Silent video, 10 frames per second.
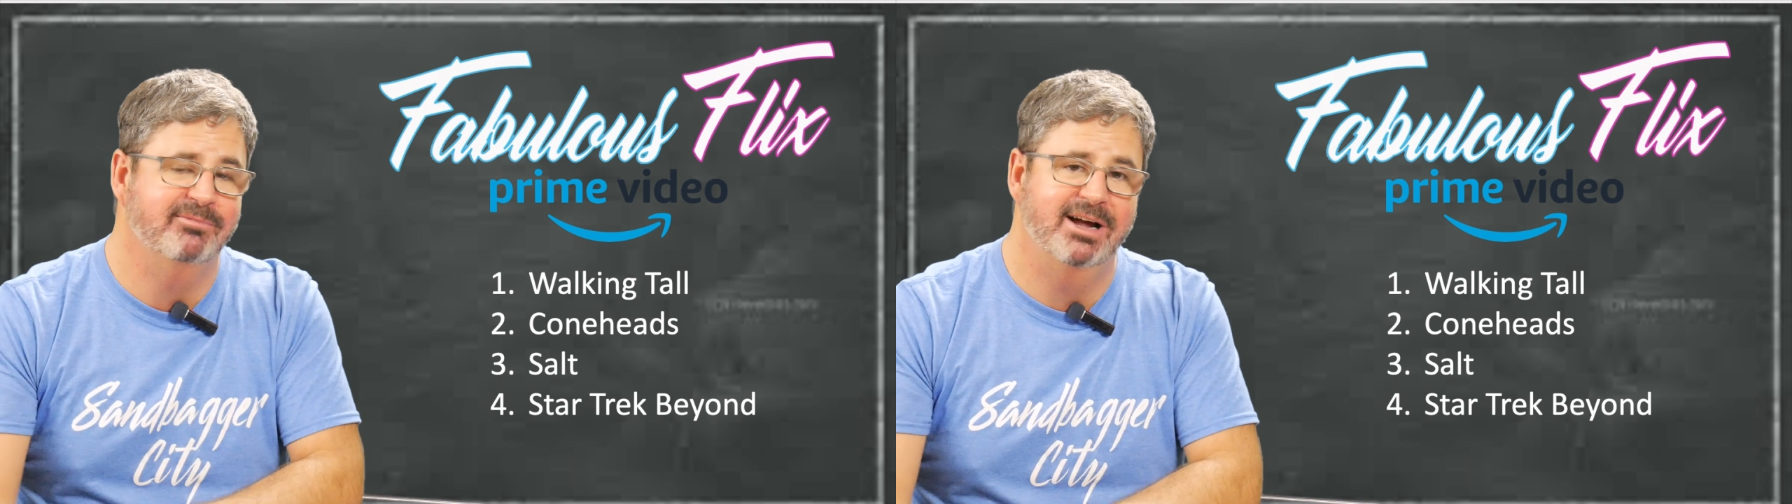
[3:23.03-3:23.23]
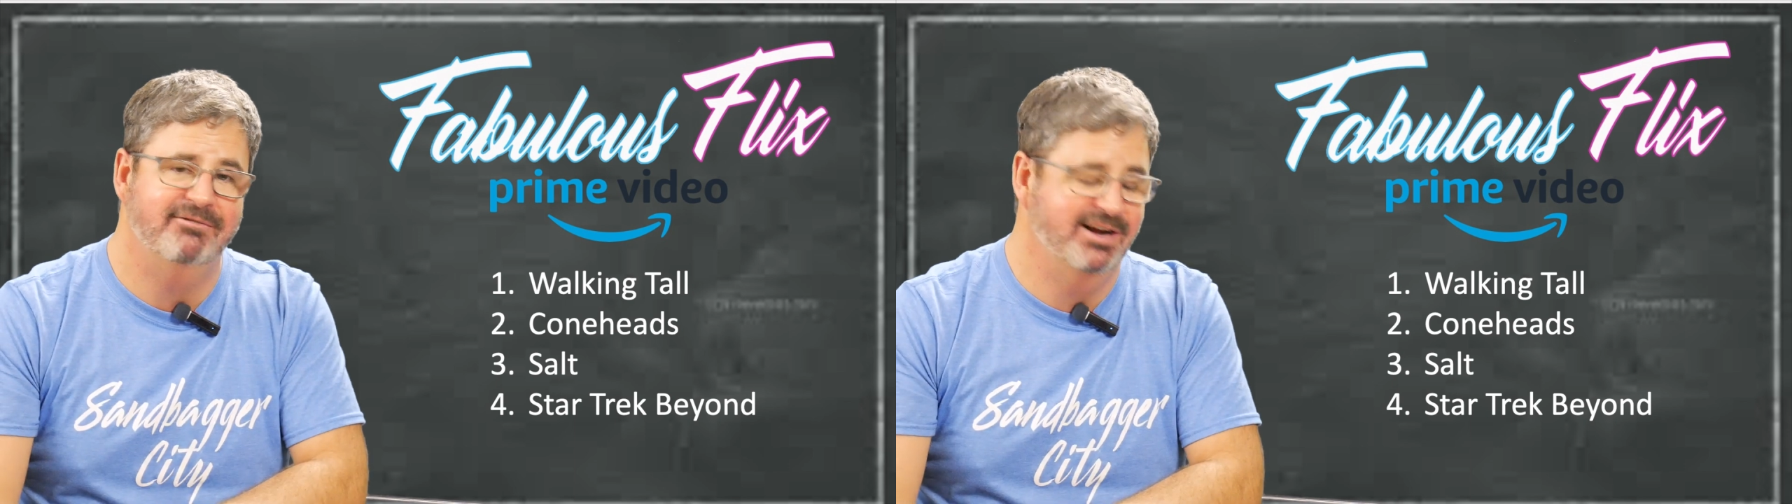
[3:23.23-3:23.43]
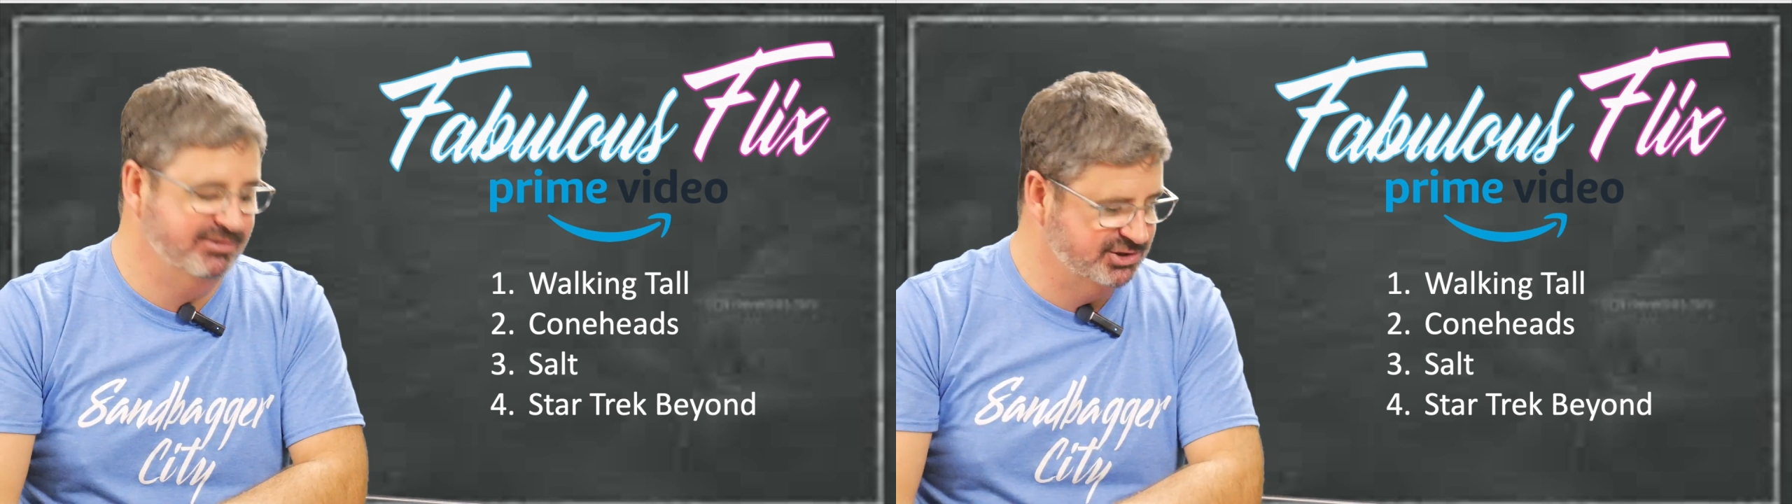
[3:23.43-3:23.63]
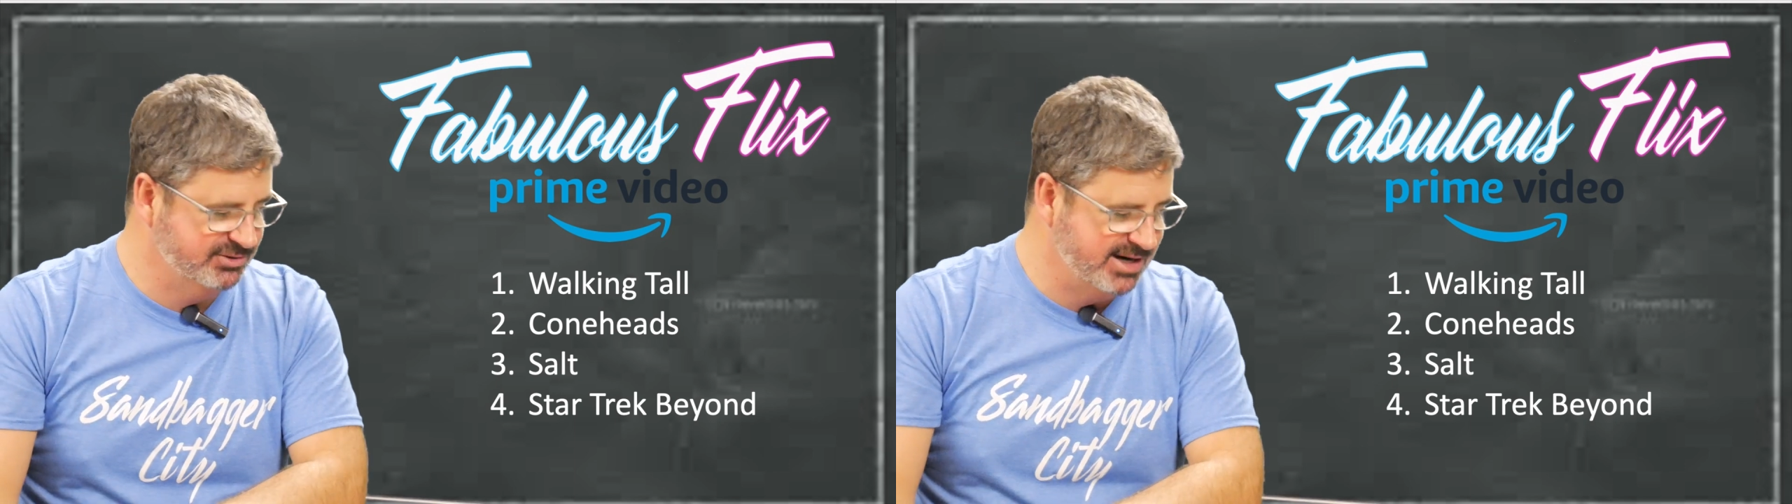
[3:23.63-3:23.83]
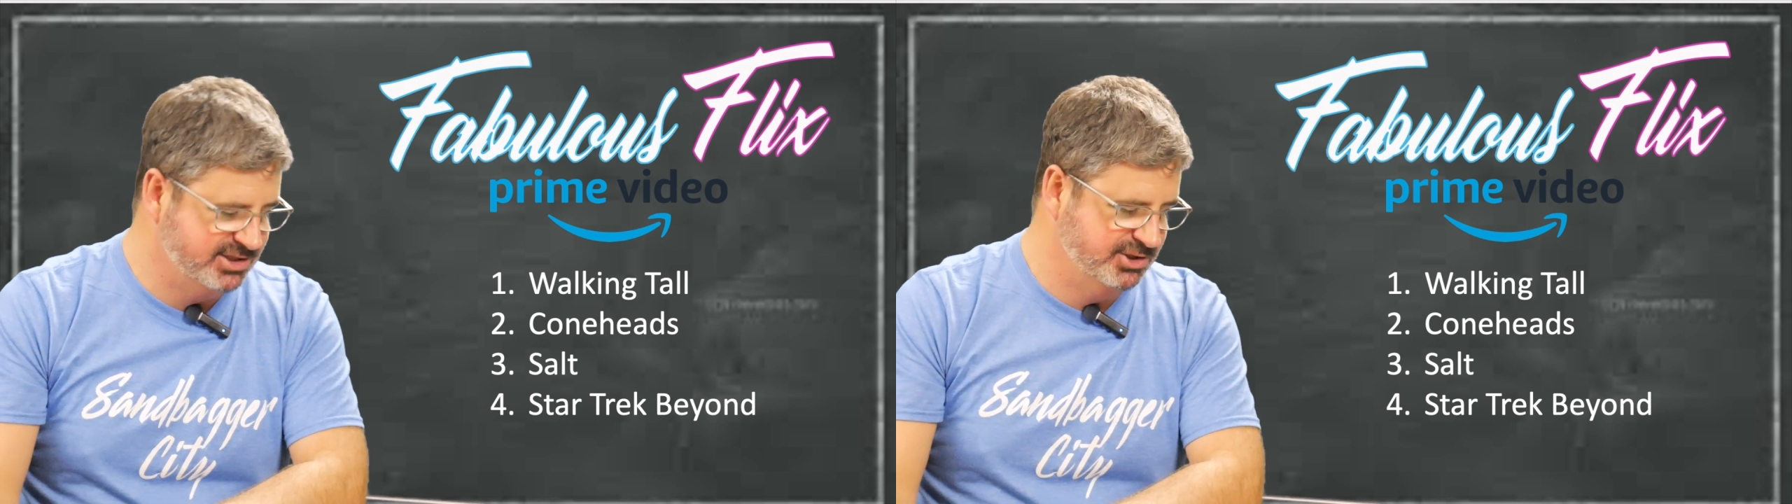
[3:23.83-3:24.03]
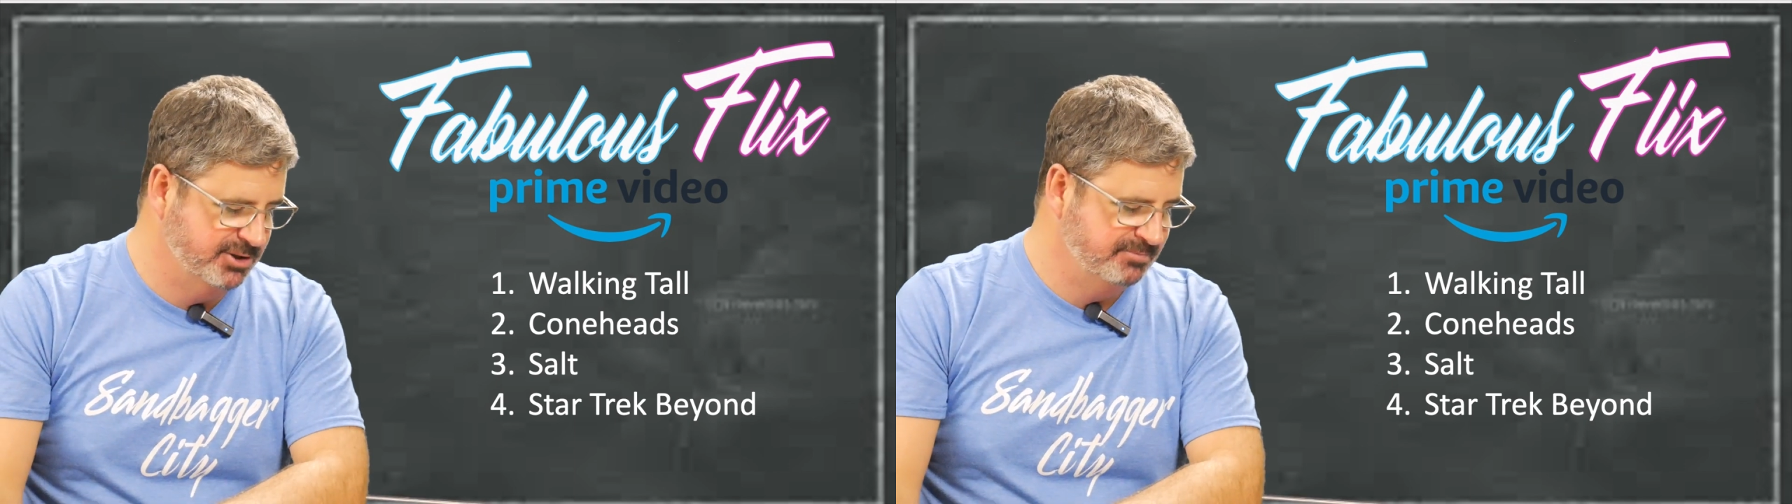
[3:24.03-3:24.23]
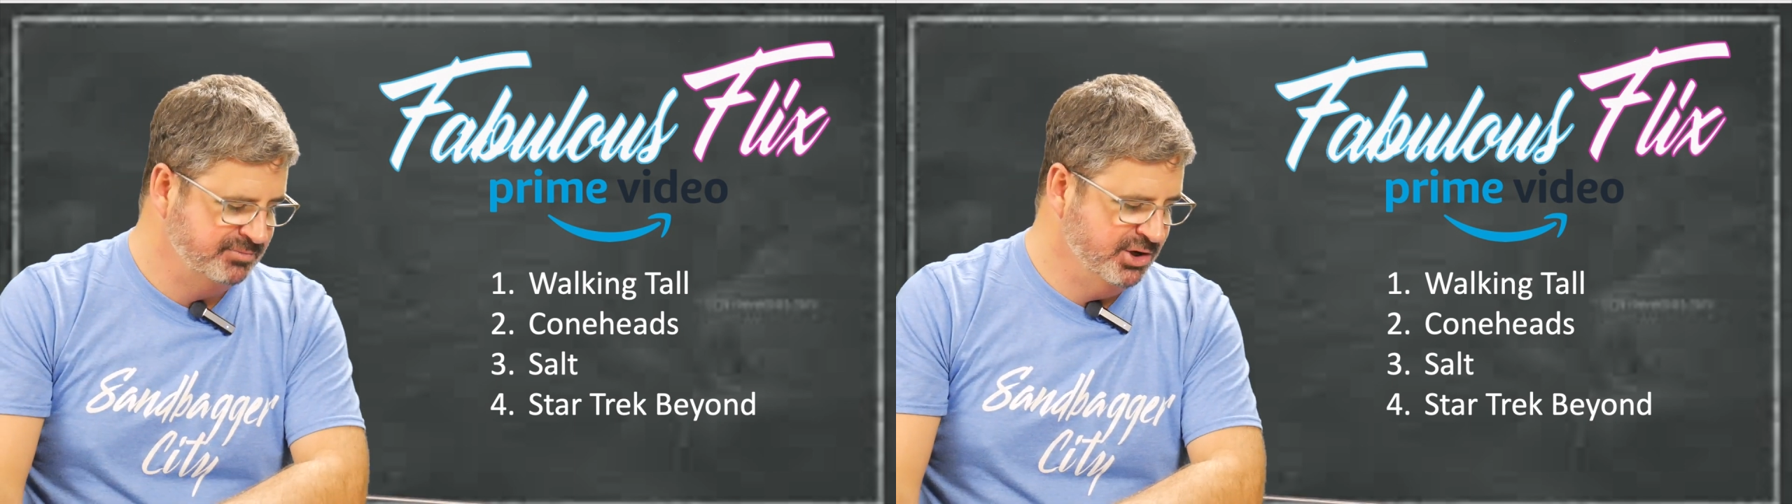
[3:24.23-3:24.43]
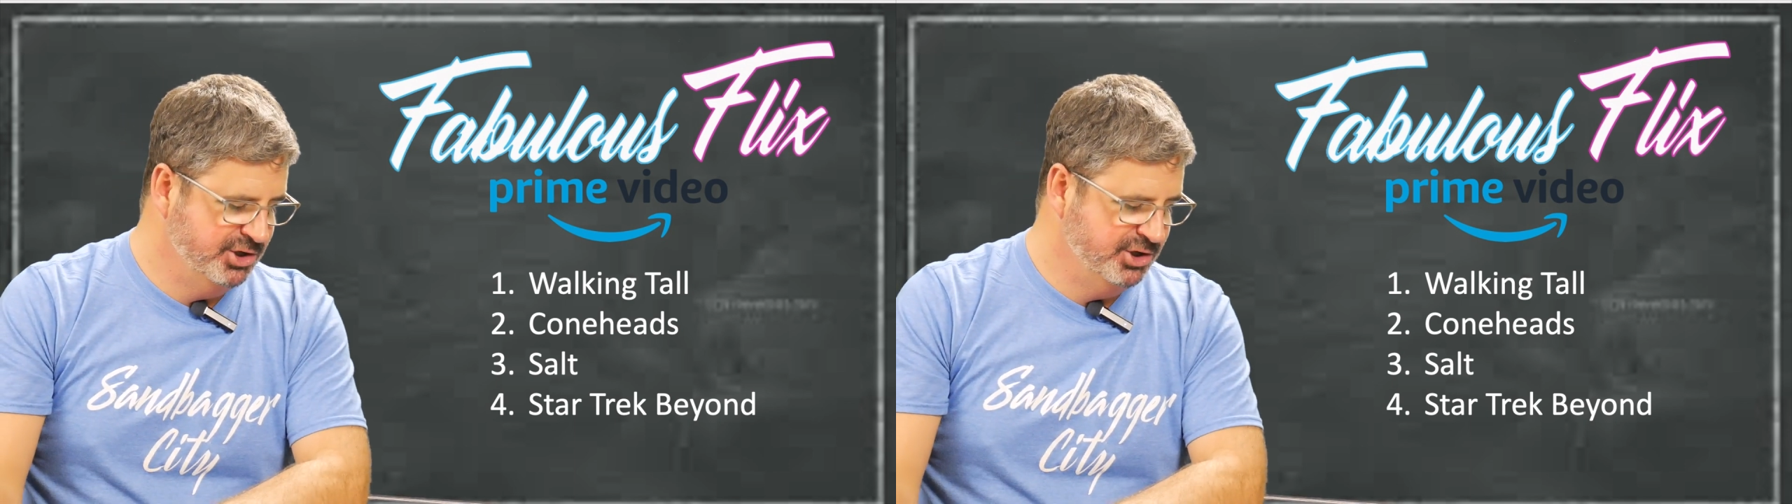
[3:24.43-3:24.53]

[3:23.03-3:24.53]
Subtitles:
of my favorite director.